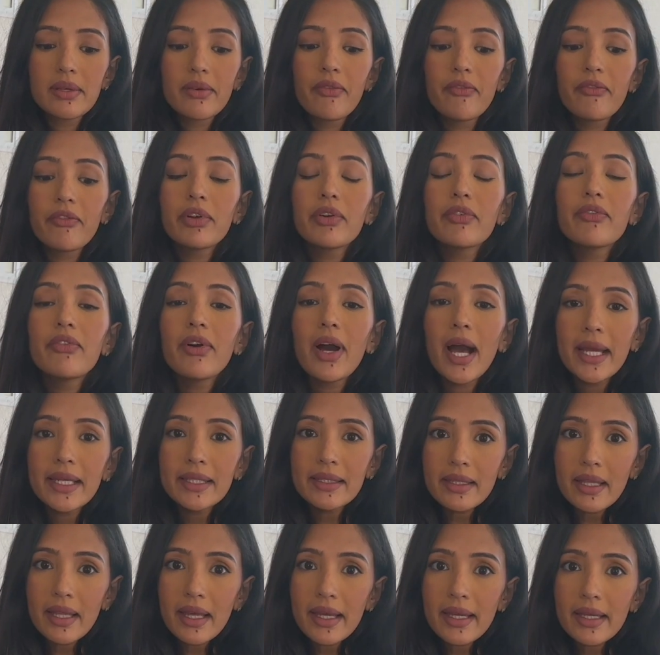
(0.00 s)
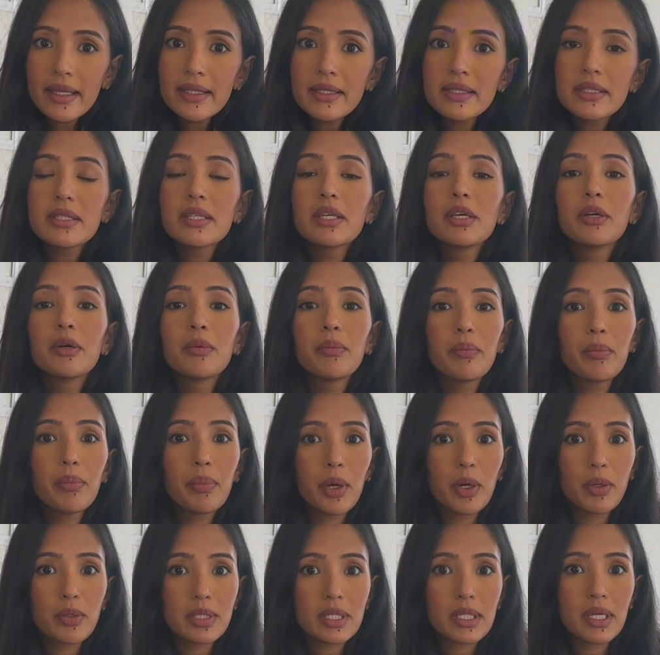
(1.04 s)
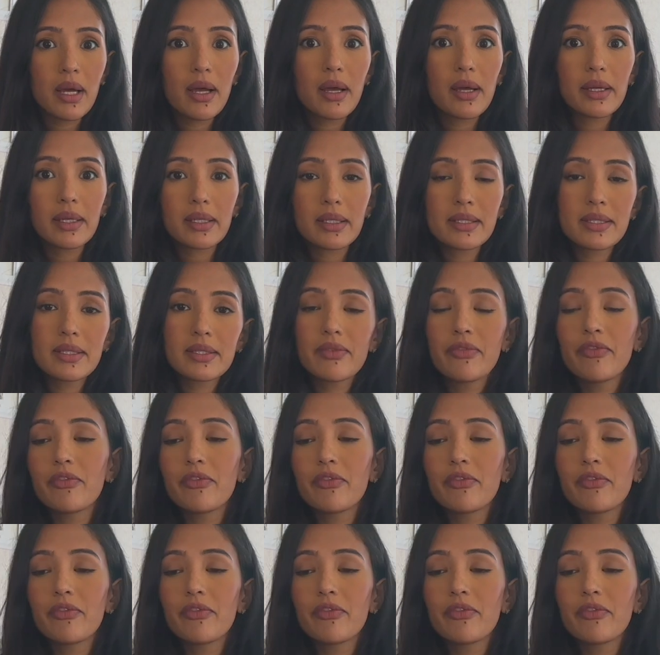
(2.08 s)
For fine lines, Botox.